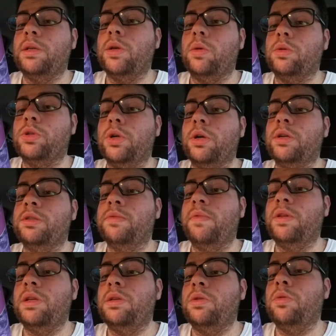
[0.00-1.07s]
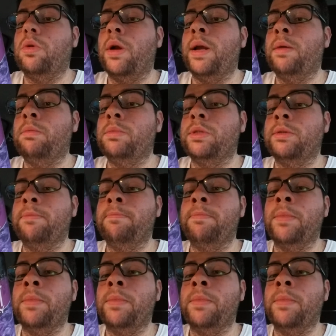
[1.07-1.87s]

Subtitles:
Total sugars 52 grams.